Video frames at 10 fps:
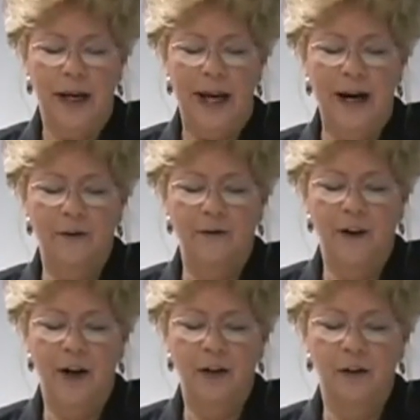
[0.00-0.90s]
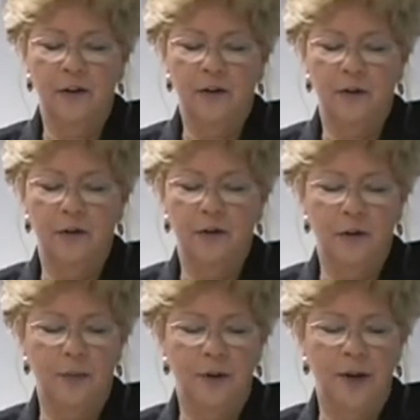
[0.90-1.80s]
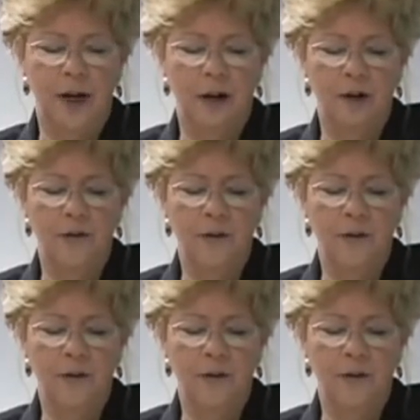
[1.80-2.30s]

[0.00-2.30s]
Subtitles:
Hair follicles are distributed all over